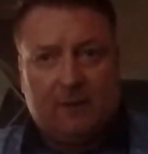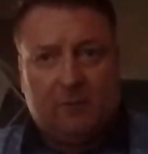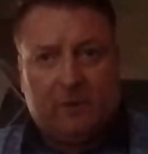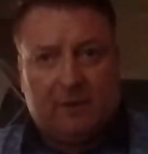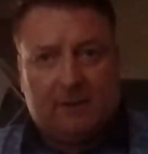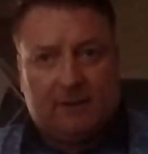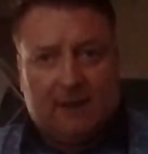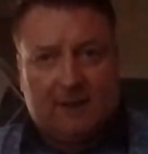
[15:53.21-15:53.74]

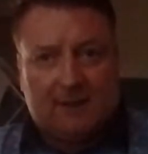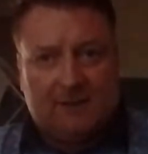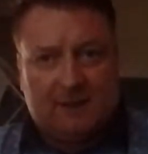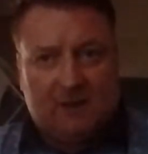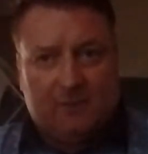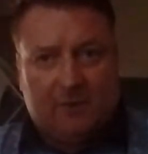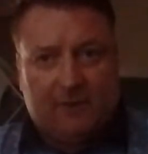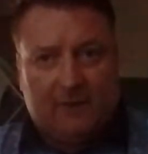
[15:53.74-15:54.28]
with their
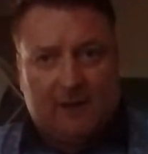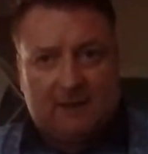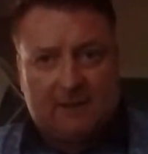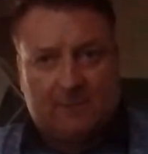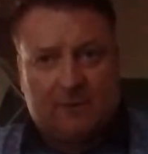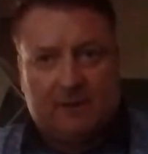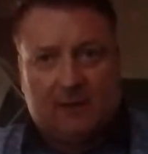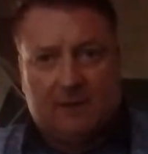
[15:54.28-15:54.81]

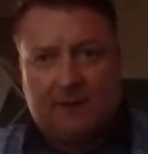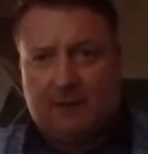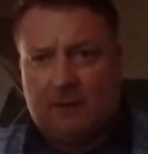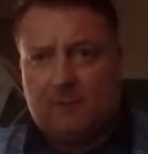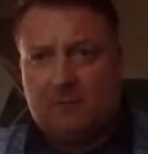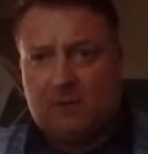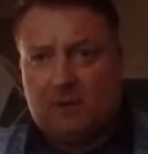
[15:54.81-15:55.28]
supervisor, but I think